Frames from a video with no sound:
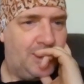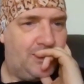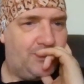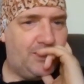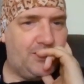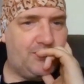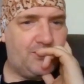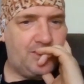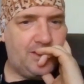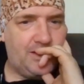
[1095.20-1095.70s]

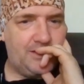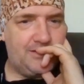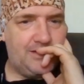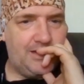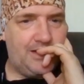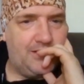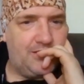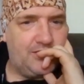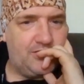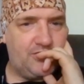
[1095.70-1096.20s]
These are nice
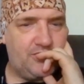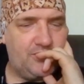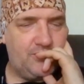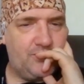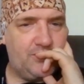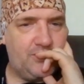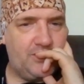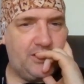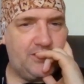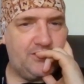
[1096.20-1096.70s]
letters.
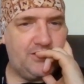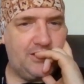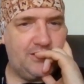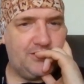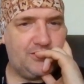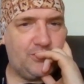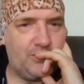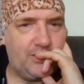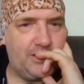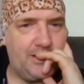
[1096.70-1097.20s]
Nice
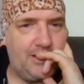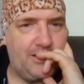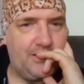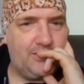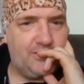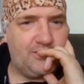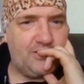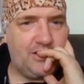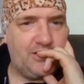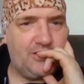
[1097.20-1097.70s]
high-scoring
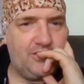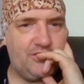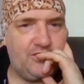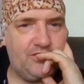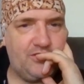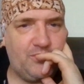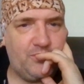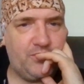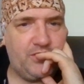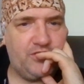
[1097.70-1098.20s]
letters. I could do
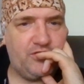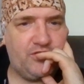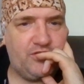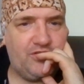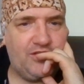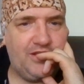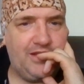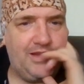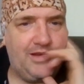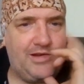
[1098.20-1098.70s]
something
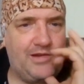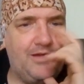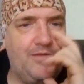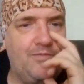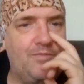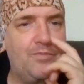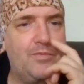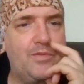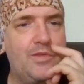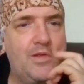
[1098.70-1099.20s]
just here.